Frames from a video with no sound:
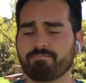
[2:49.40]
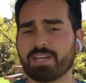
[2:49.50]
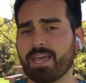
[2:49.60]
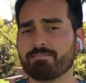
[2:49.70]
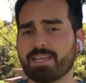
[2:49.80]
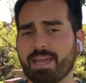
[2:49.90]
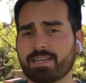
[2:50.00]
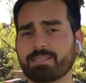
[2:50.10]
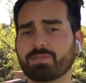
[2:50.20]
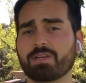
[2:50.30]
again, they
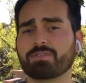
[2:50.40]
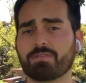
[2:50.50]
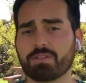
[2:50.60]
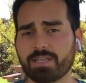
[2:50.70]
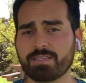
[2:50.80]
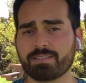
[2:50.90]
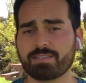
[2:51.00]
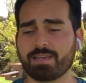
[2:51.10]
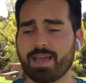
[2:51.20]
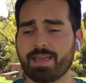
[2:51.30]
X themselves off the
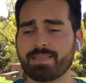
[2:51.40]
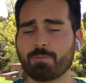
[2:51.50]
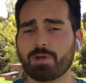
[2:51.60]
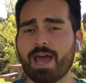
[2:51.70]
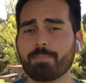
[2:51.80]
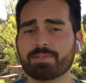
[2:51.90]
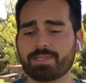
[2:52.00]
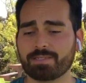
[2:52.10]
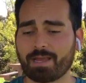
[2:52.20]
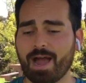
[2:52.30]
list, and then what happens
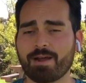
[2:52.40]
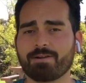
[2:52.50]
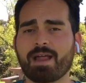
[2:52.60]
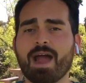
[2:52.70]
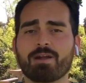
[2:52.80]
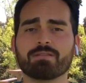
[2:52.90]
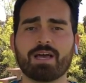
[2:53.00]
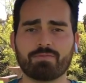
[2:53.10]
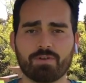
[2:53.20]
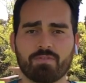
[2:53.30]
is higher and higher
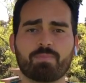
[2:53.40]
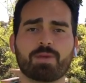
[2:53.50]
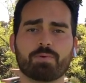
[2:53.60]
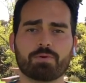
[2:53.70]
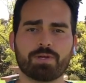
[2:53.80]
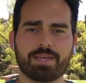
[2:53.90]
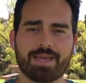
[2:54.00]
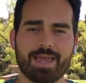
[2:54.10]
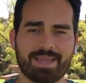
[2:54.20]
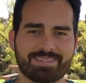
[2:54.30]
level of people
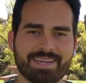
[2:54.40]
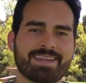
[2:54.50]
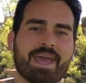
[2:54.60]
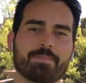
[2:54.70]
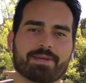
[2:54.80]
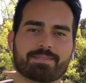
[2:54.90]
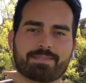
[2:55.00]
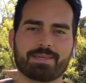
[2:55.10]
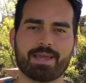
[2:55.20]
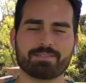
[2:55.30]
and
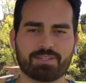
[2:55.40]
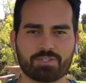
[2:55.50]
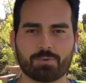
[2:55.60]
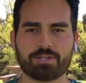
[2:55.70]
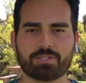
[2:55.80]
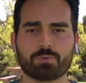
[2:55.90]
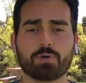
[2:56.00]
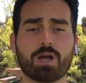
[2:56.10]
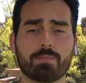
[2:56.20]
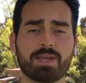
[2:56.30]
dynamics and situations will
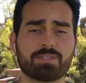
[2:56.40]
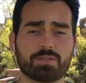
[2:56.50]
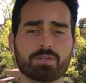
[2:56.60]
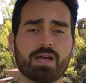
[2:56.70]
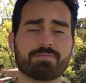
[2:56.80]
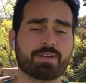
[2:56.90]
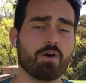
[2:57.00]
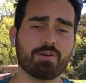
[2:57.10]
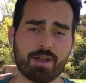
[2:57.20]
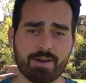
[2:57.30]
come into your life in
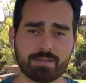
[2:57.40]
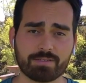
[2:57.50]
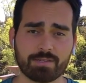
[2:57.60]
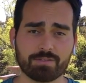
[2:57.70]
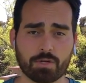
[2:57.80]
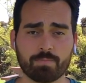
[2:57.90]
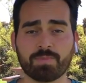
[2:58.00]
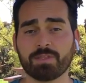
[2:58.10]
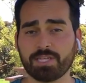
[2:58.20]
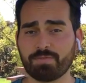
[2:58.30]
all areas. So
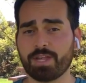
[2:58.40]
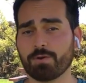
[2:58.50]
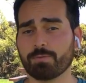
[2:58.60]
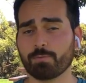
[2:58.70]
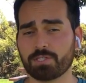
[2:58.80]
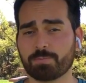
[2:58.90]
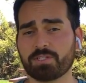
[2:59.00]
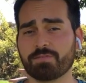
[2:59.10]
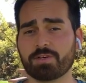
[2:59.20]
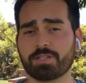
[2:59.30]
this video was
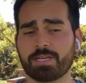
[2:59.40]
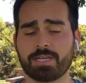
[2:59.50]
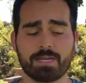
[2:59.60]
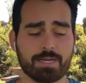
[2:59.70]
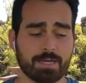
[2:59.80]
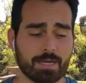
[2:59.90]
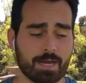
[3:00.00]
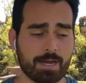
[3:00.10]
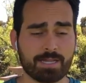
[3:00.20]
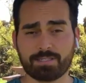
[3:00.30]
specifically
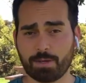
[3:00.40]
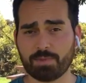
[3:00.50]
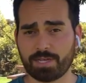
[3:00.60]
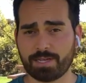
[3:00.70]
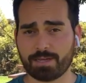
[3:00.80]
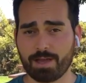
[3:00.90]
and simply